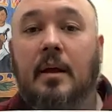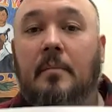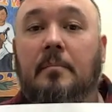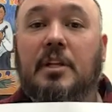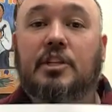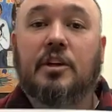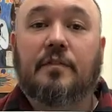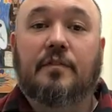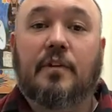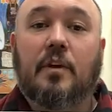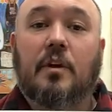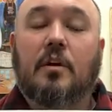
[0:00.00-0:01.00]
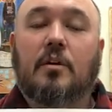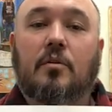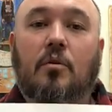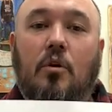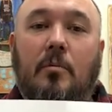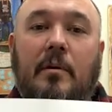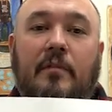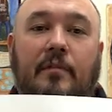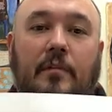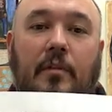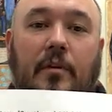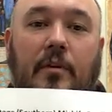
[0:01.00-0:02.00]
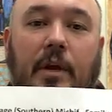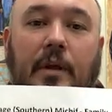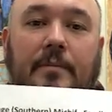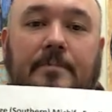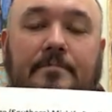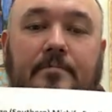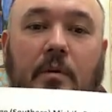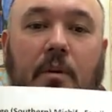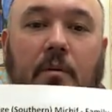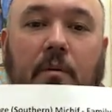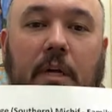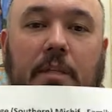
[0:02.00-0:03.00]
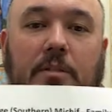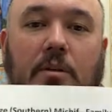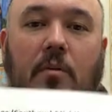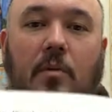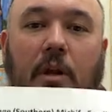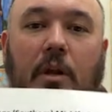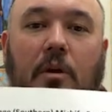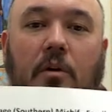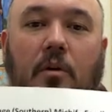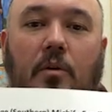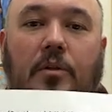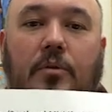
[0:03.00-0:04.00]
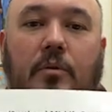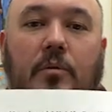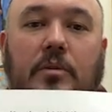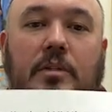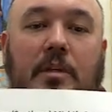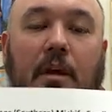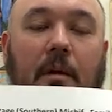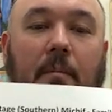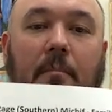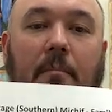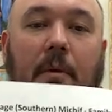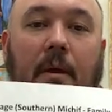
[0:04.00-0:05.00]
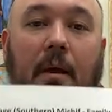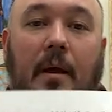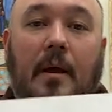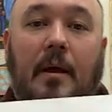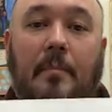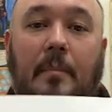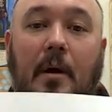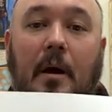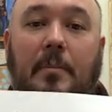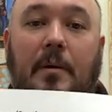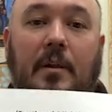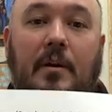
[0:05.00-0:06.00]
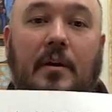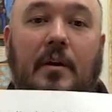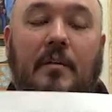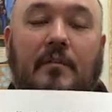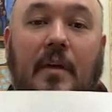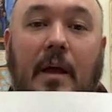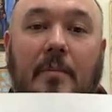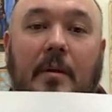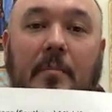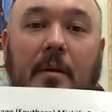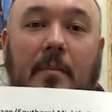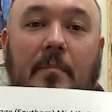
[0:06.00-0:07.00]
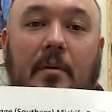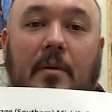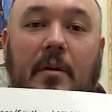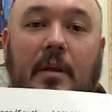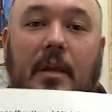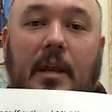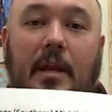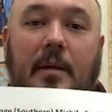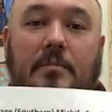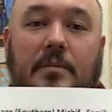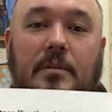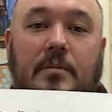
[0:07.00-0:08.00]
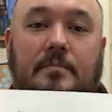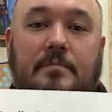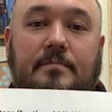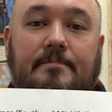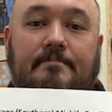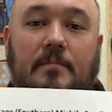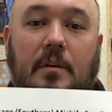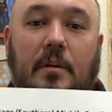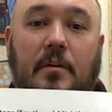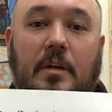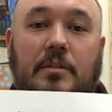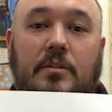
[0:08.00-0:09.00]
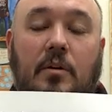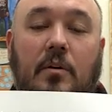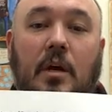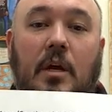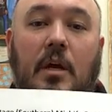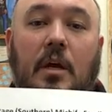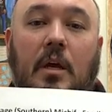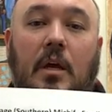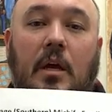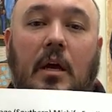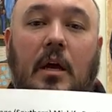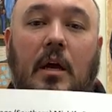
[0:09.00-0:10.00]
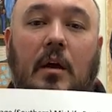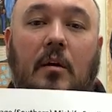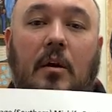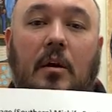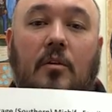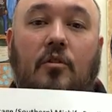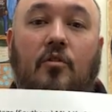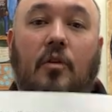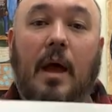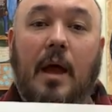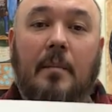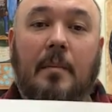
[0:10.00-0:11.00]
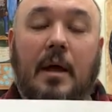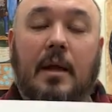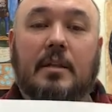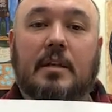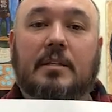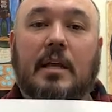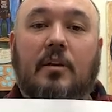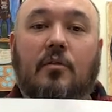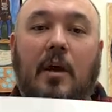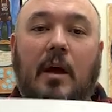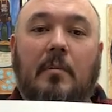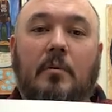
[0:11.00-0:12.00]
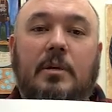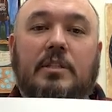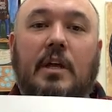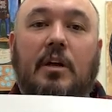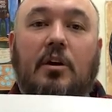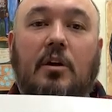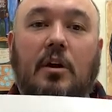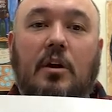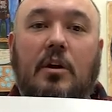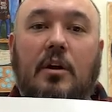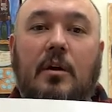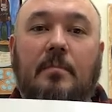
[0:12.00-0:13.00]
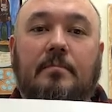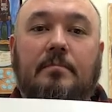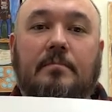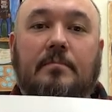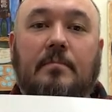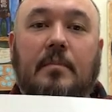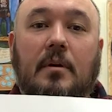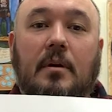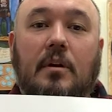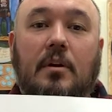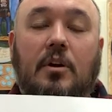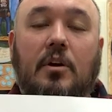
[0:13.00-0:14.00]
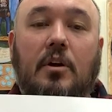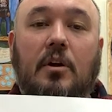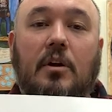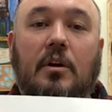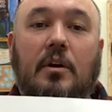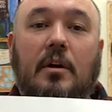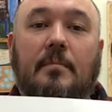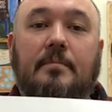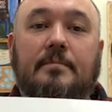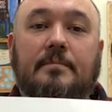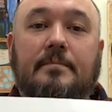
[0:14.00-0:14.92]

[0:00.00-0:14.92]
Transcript: Michif Vieux Norman Fleury. All right, so we're going to go through some uh, popular family member names. All right, so uh, grandma, to say grandma, we say cookum, cookum,